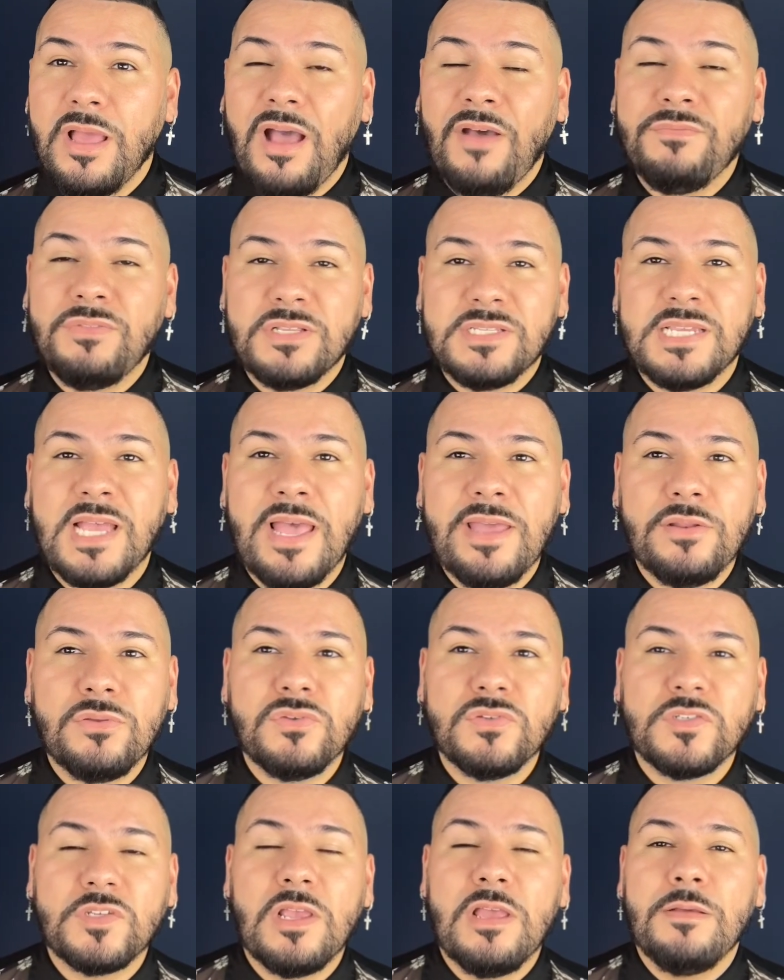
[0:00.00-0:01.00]
of the
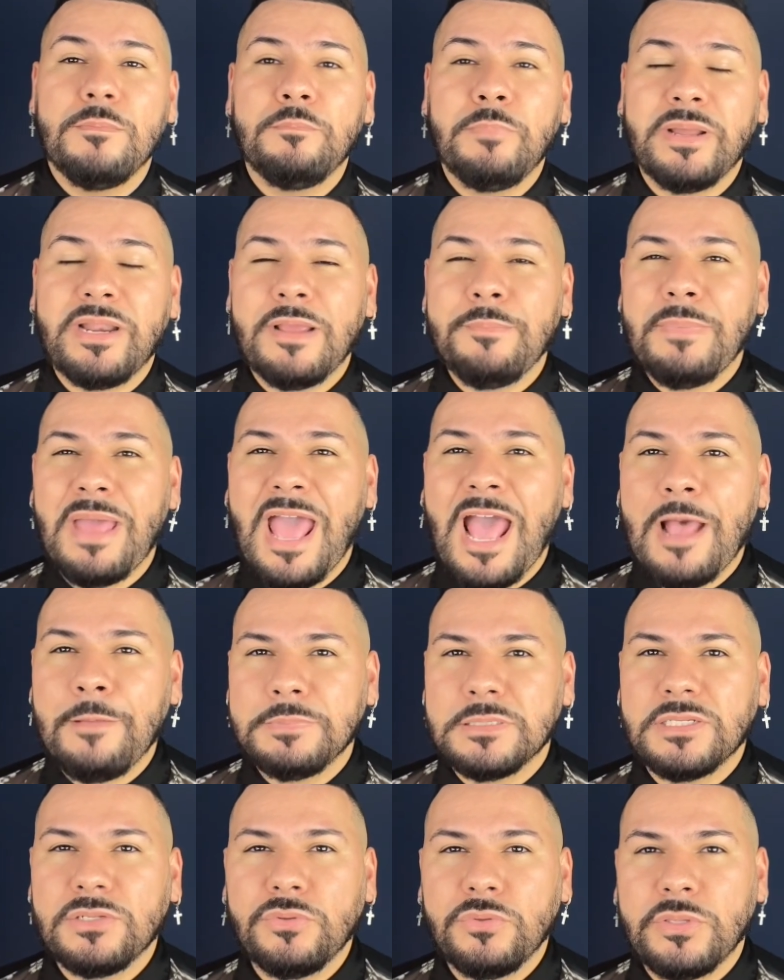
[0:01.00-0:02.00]
titles, but I'm
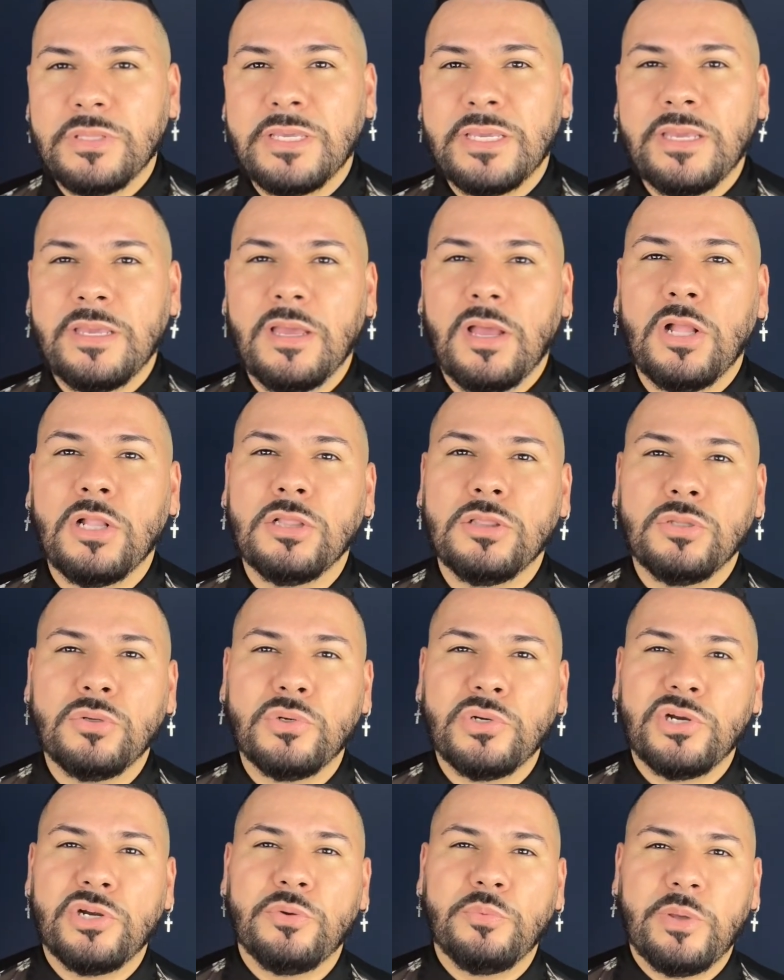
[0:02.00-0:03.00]
absolutely
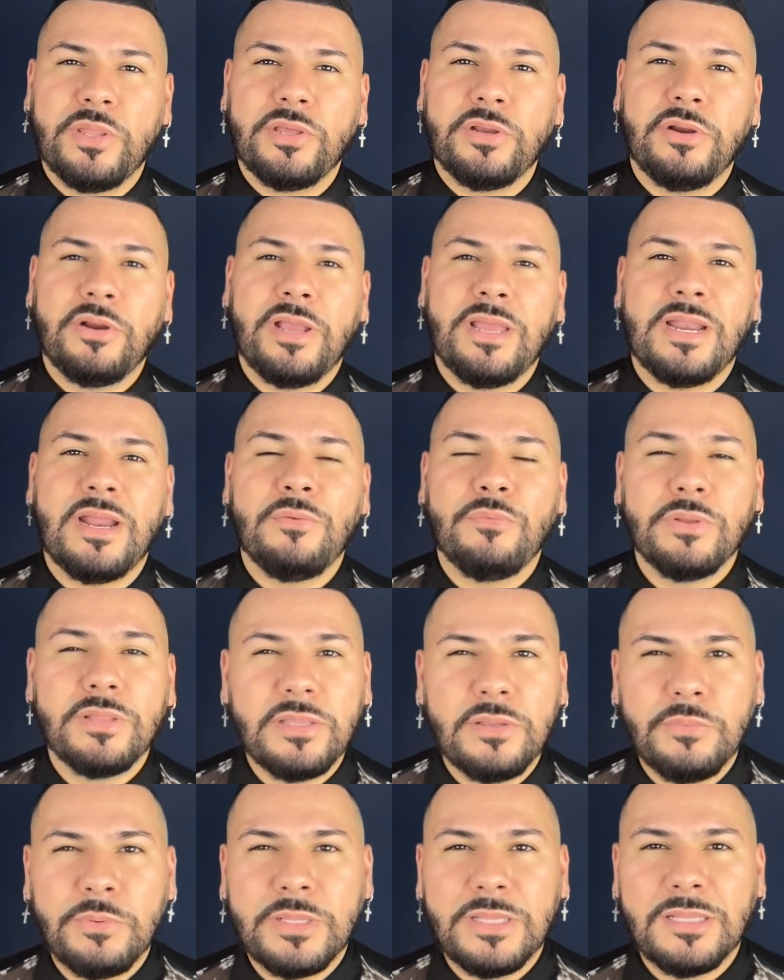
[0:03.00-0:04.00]
allured with her and I
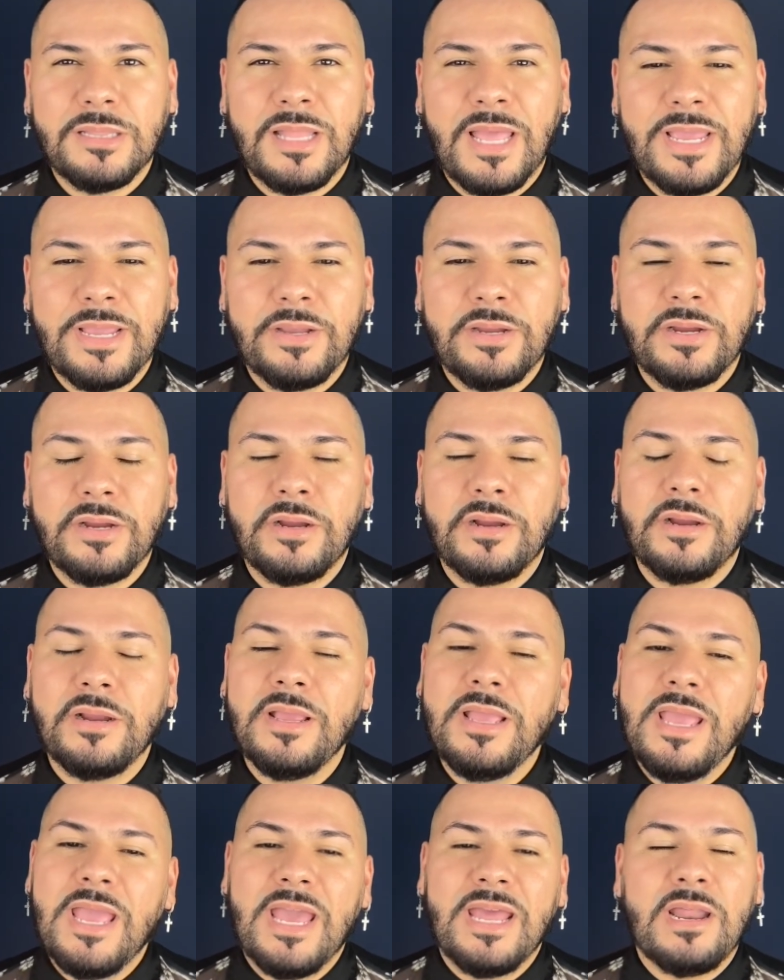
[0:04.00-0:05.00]
really, really like
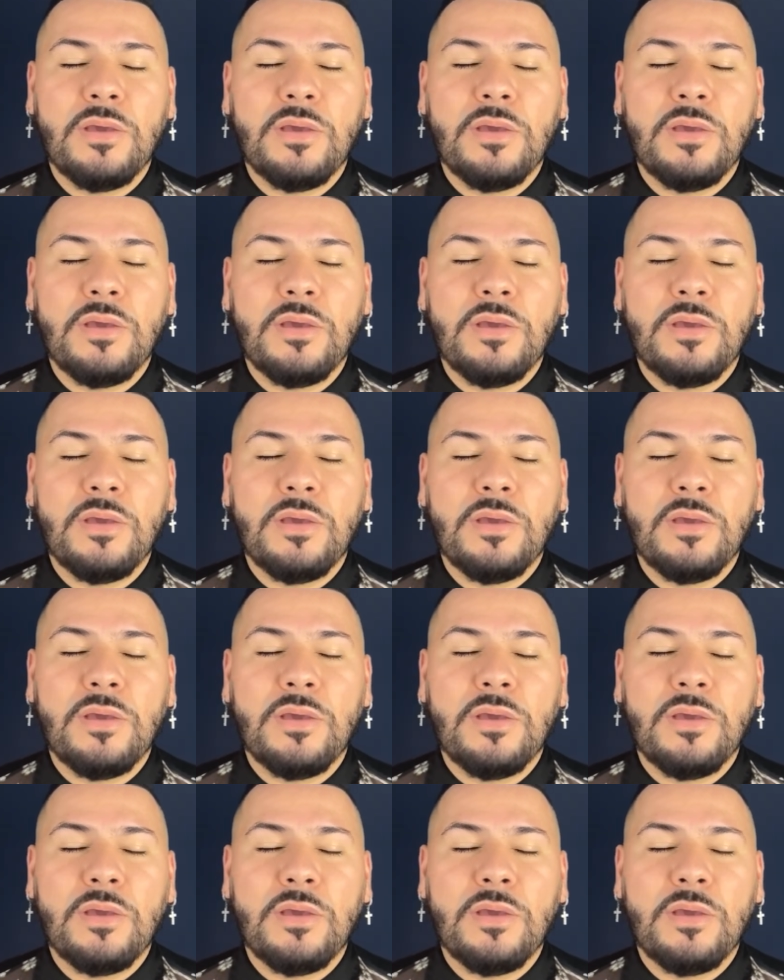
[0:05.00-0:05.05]
her. And